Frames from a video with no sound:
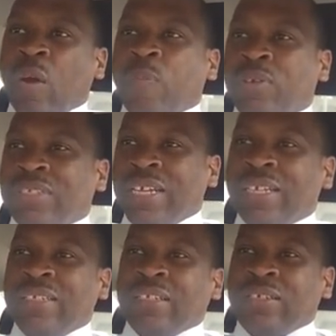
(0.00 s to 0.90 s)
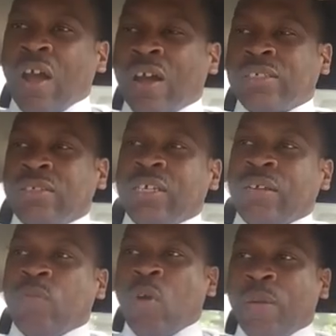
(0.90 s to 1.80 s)
you know, presenting the
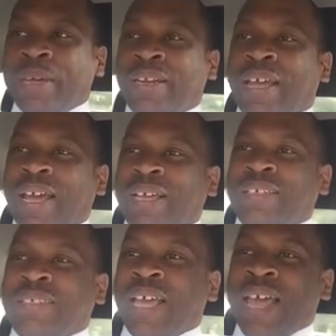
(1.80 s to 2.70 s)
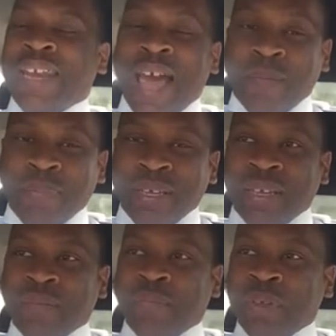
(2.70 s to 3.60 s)
dark-skinned woman as not
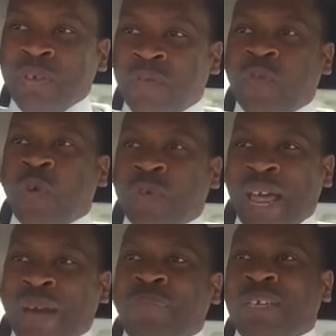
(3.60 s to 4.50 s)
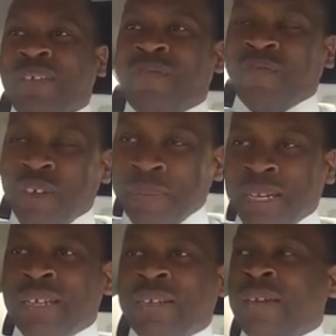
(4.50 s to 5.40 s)
being beautiful, not being
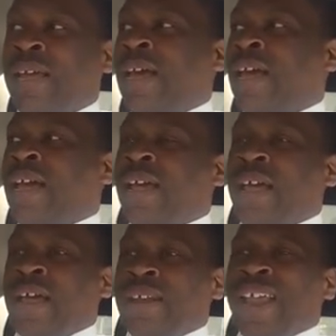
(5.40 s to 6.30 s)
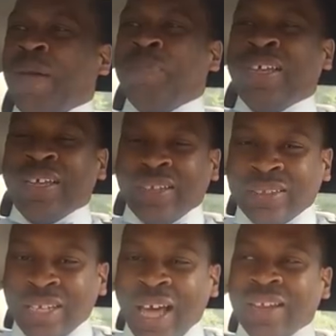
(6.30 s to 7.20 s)
feminine, not being
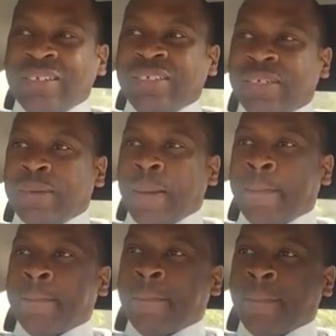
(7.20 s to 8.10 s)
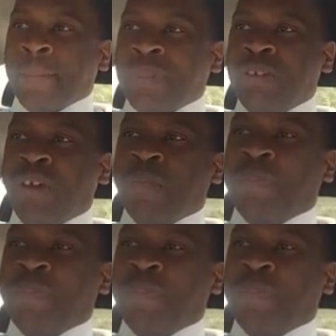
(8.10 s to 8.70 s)
intelligent, you know,